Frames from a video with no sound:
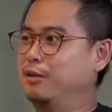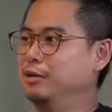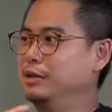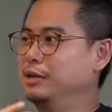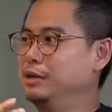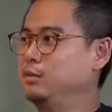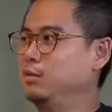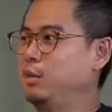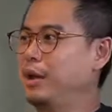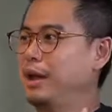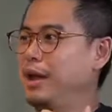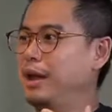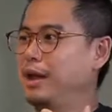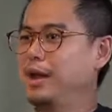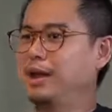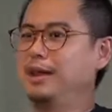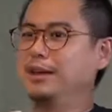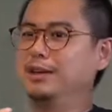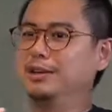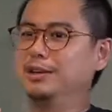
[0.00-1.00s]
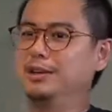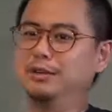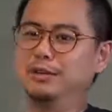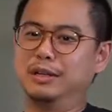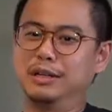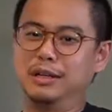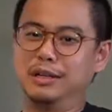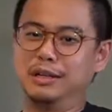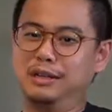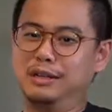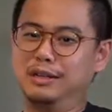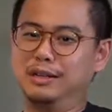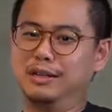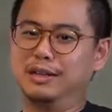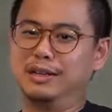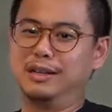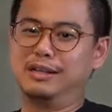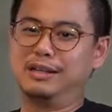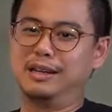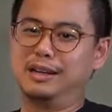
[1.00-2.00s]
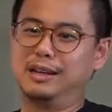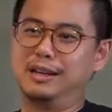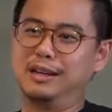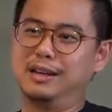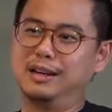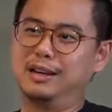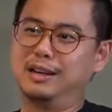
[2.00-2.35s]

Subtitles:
is where they say